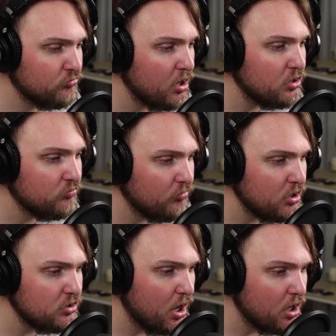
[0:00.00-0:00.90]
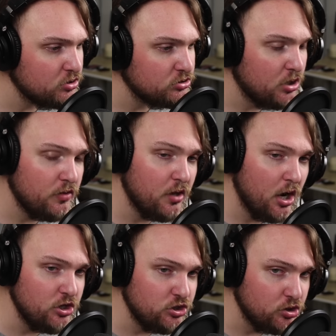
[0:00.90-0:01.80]
My, my dad said
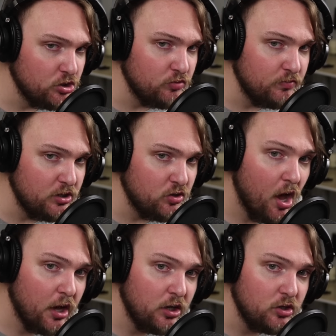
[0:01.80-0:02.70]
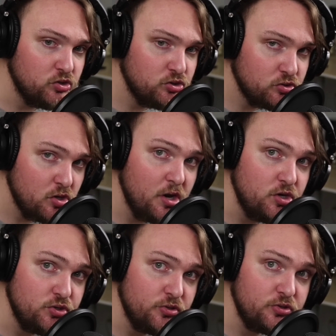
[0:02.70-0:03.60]
that I shouldn't be talking to
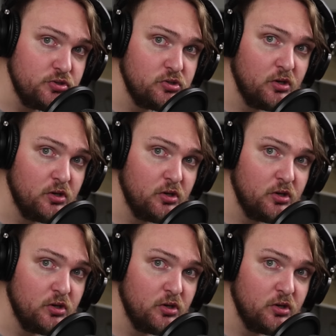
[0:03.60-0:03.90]
strangers.